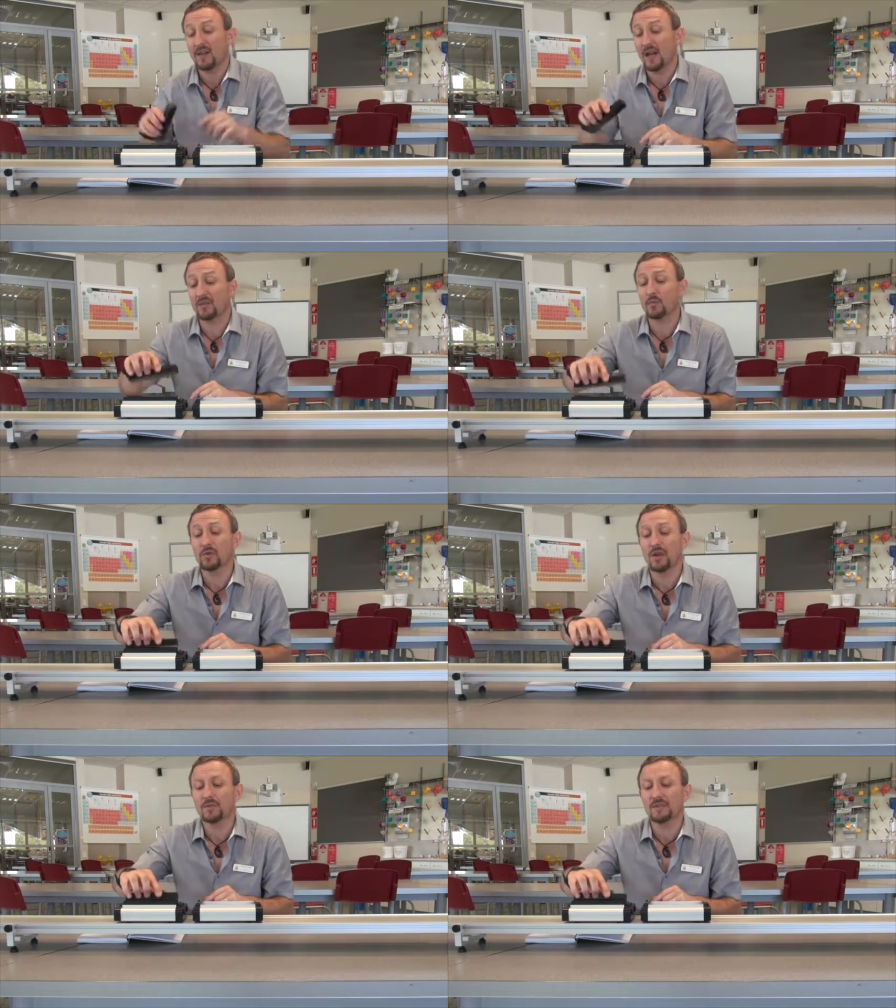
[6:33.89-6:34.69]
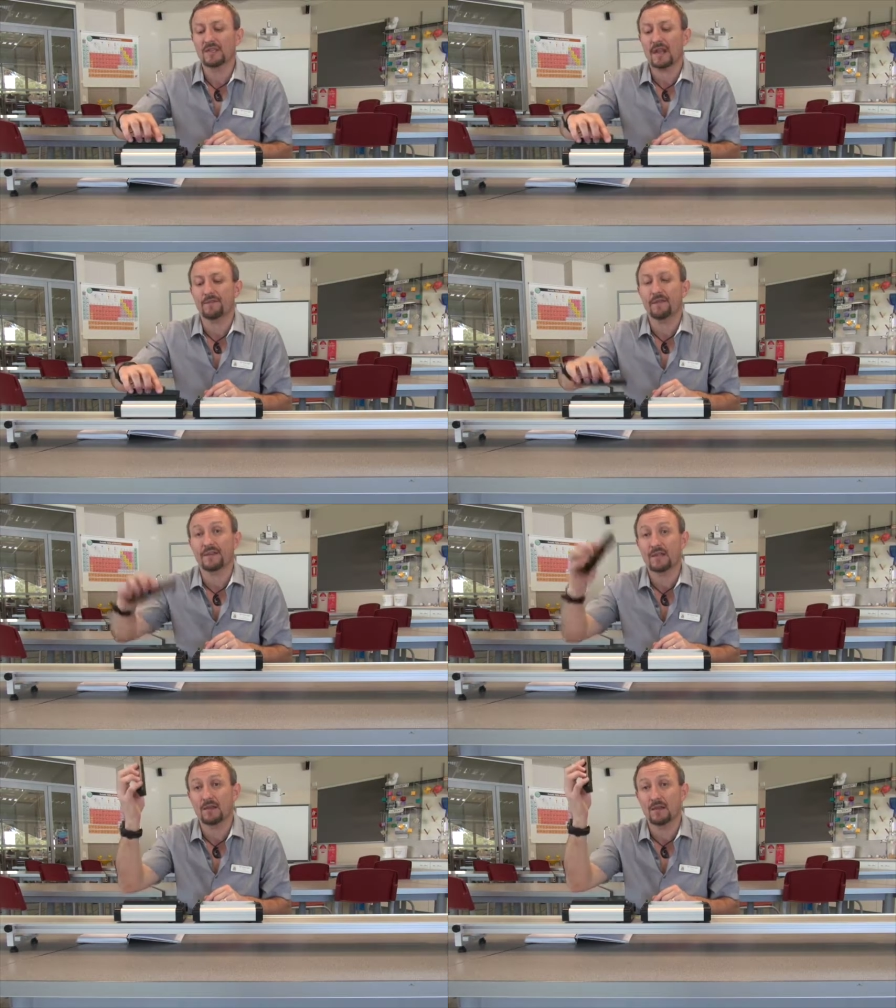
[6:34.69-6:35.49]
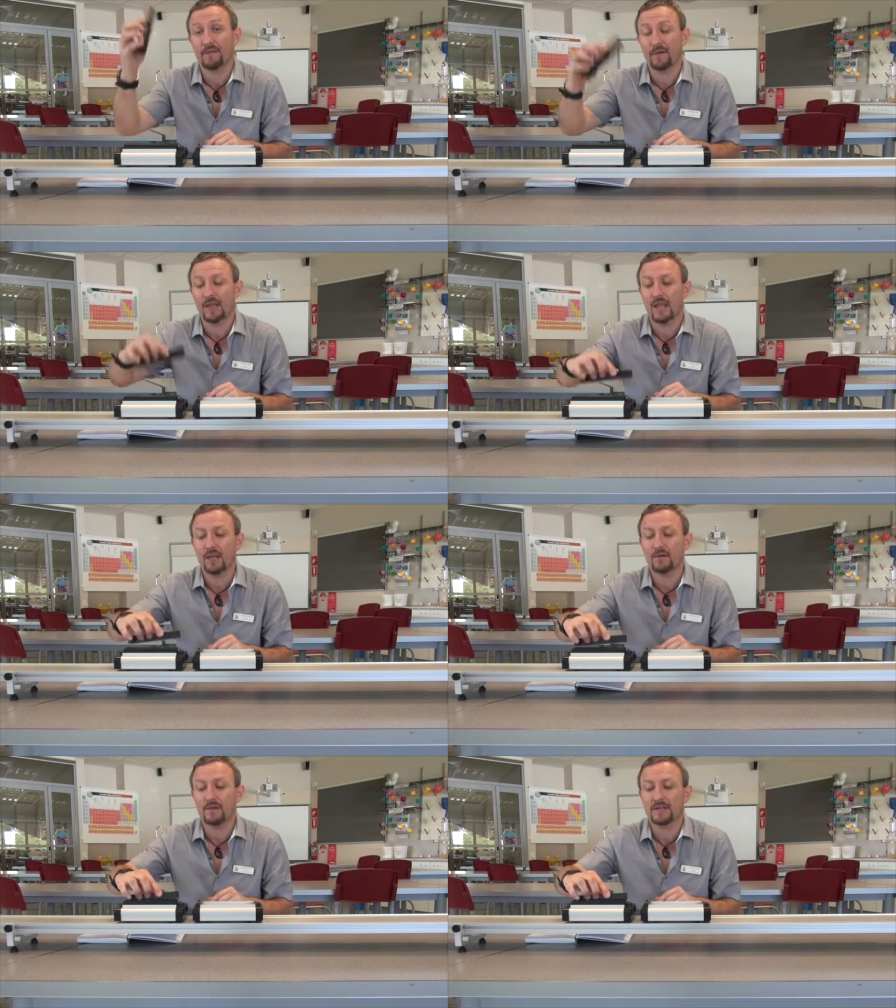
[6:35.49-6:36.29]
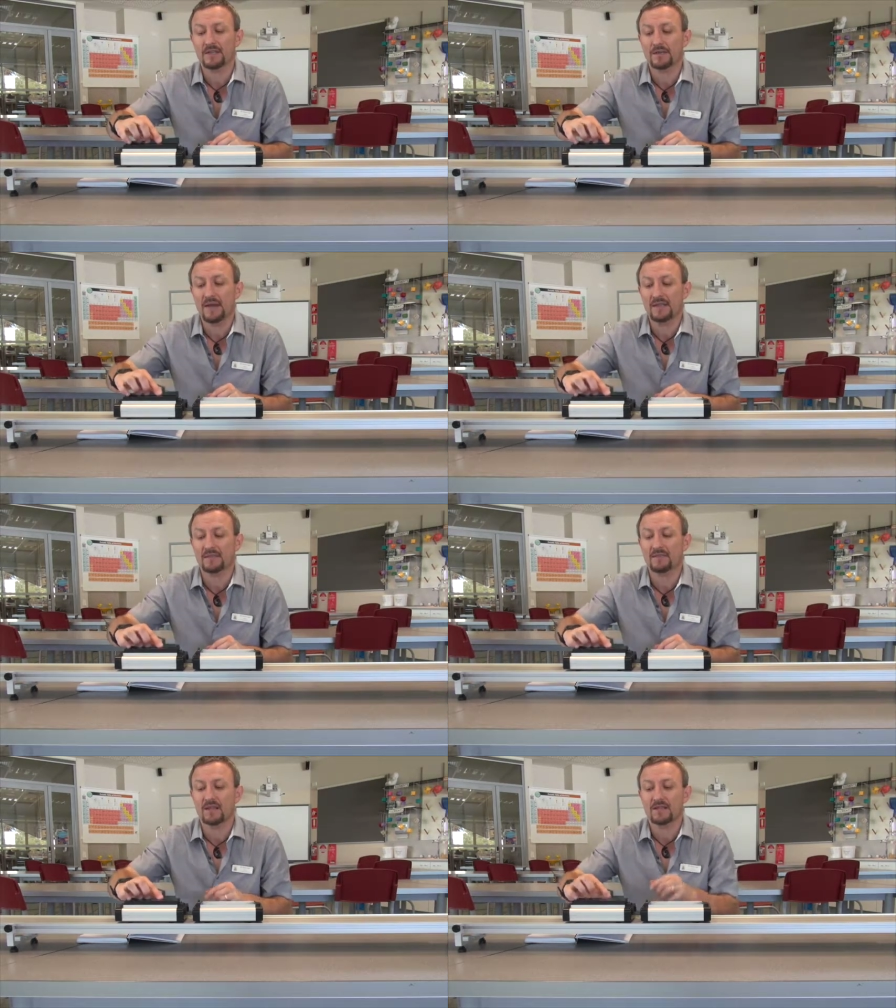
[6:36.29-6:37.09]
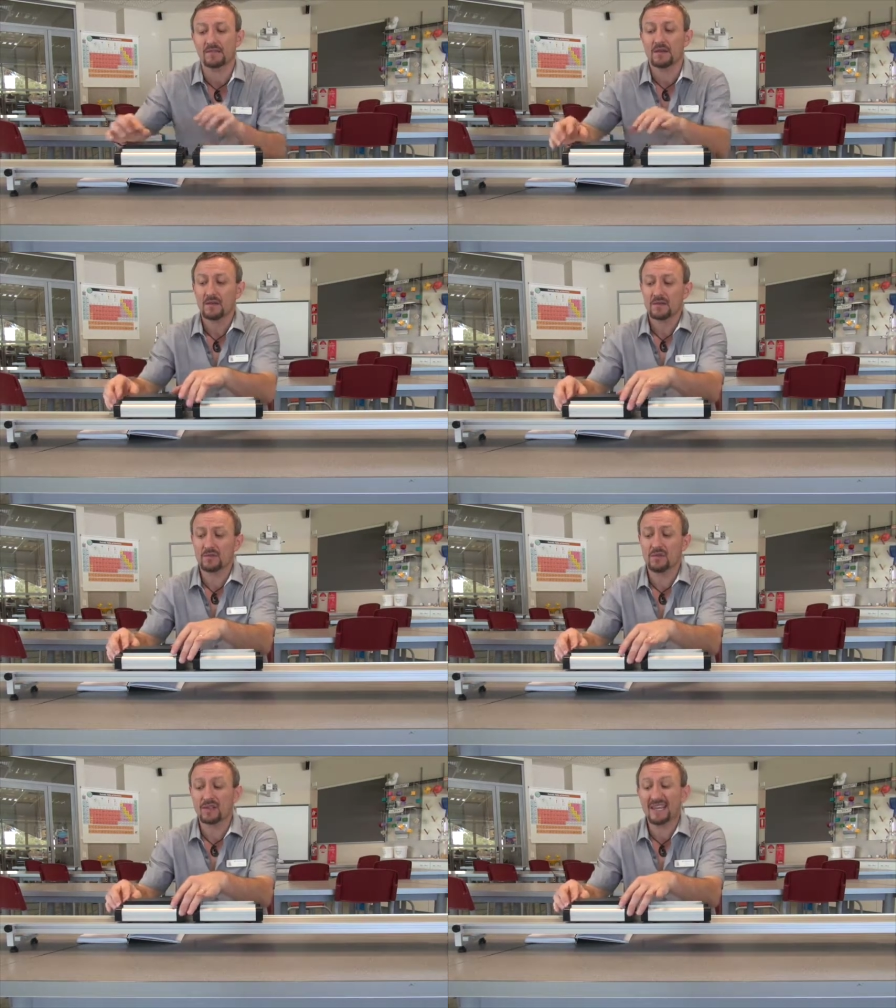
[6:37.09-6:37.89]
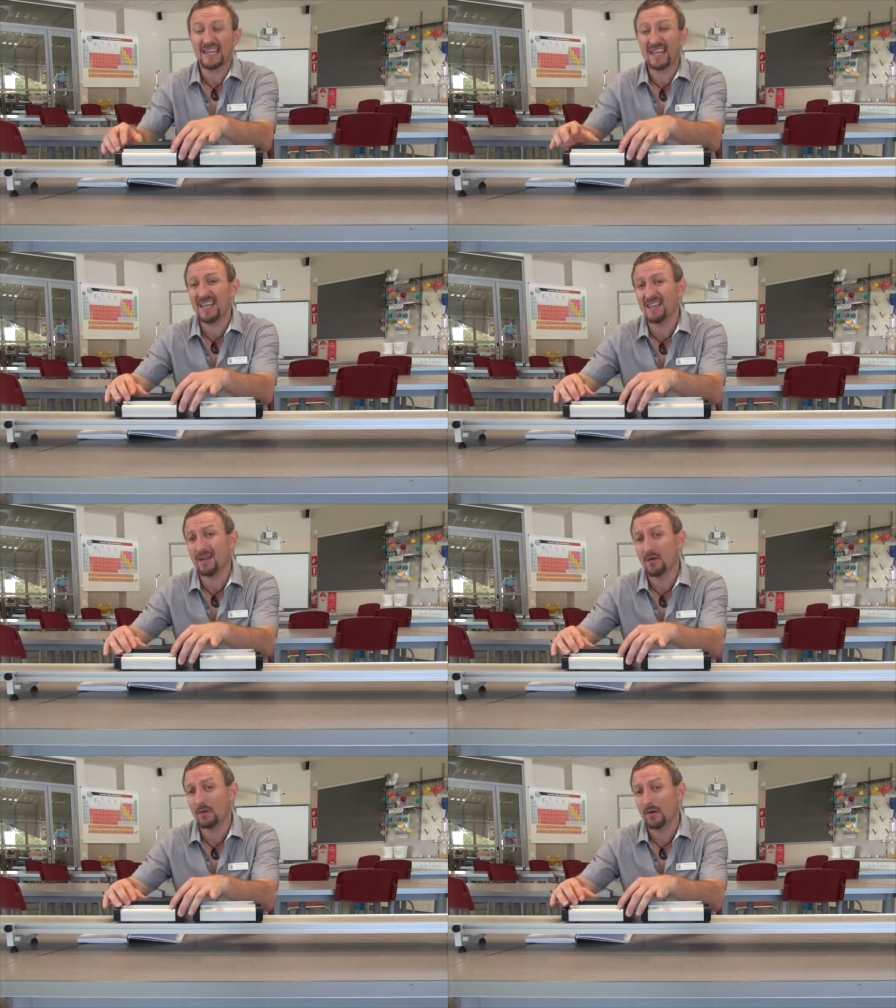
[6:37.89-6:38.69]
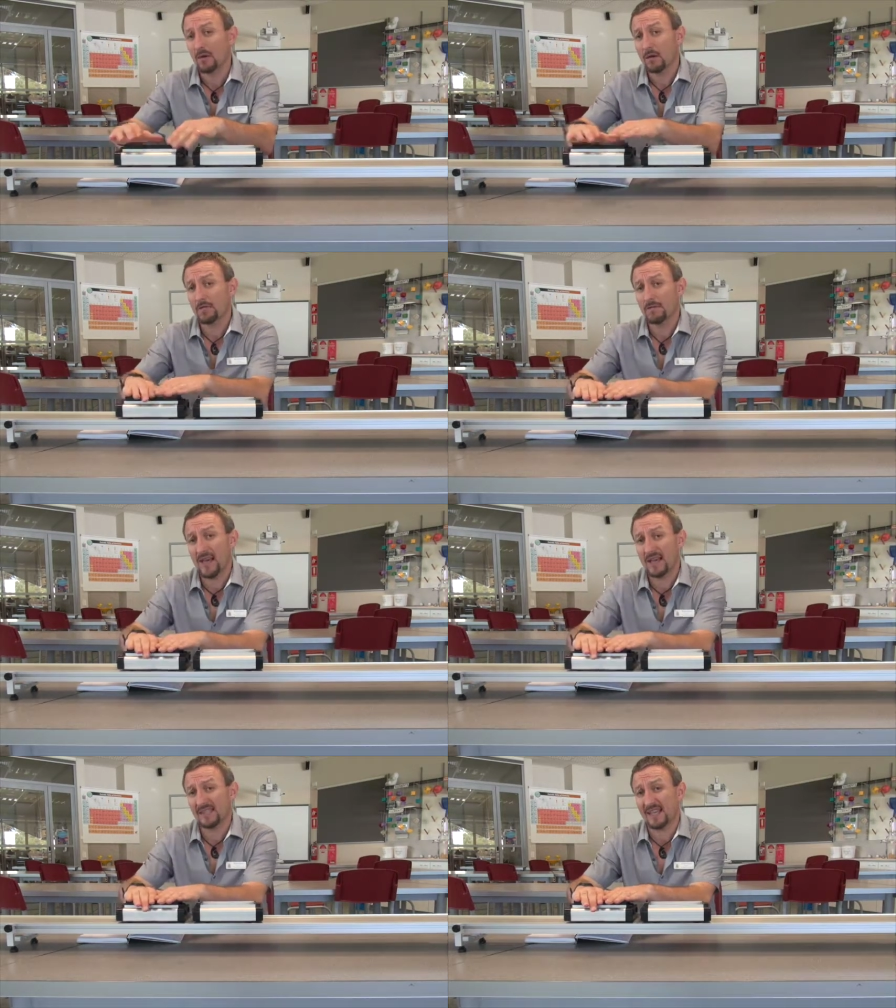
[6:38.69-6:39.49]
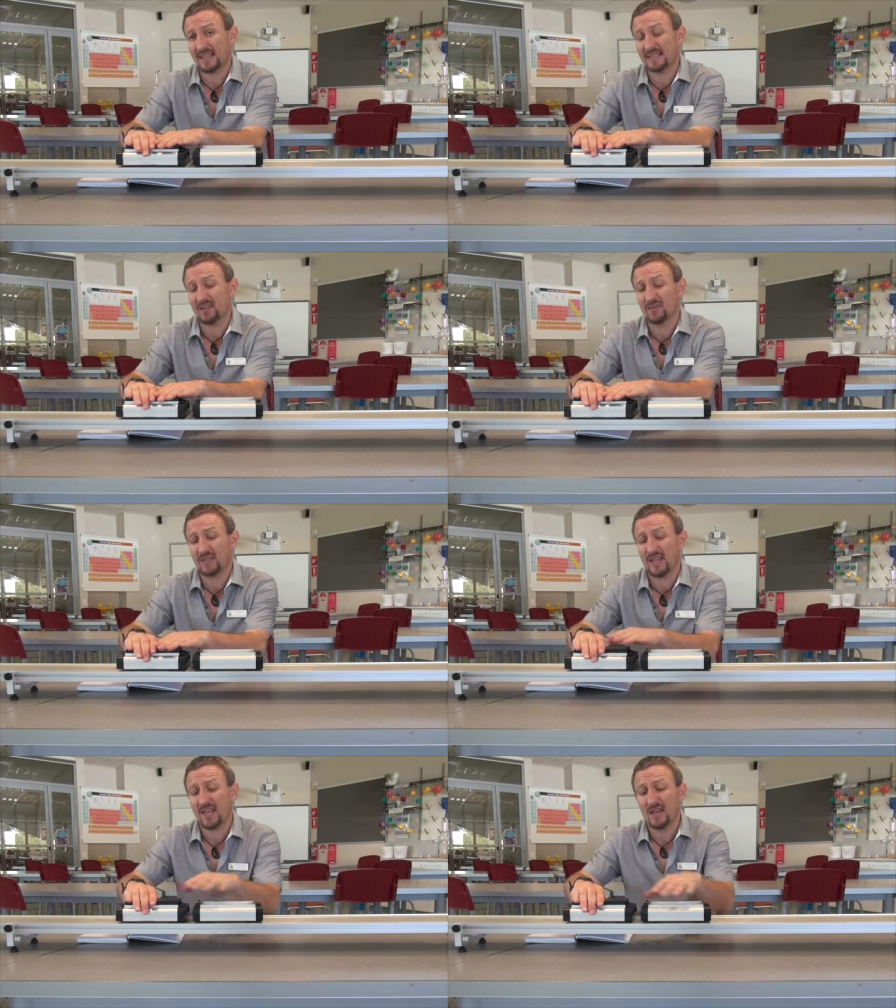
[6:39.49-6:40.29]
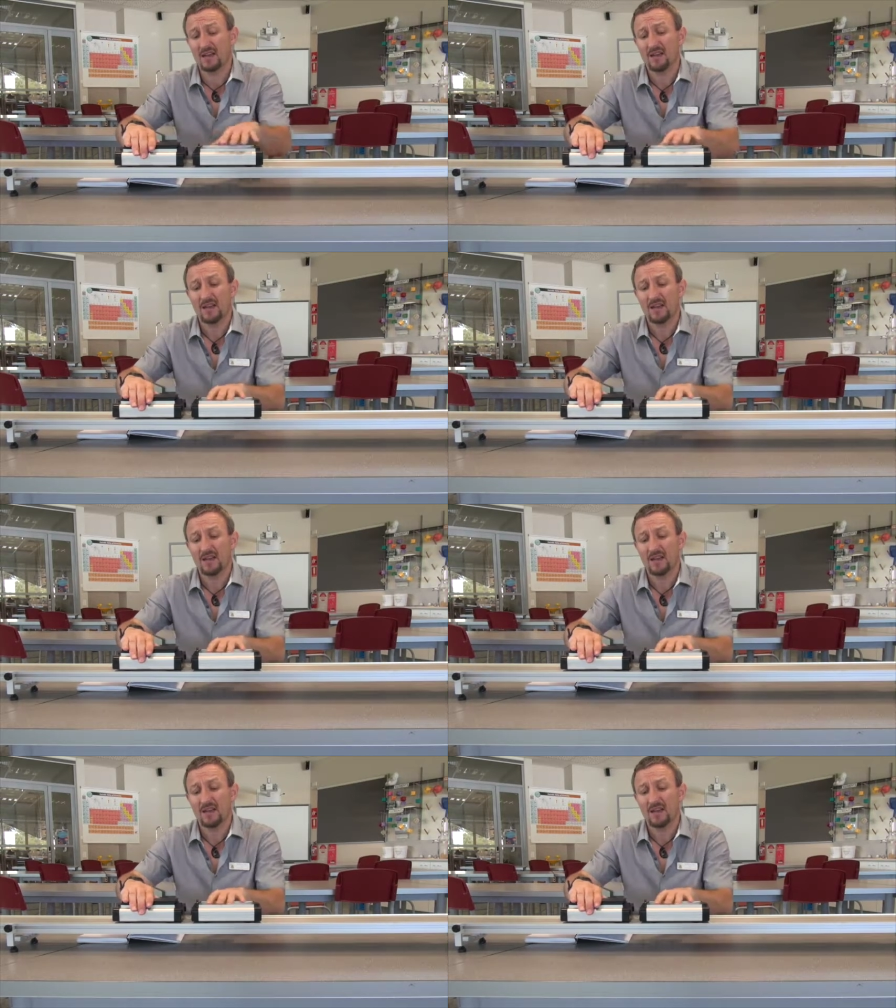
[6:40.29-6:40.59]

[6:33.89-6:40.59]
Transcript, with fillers: And you will notice that if I, if I increase the mass of this. So I've got a kilo of mass acting on here.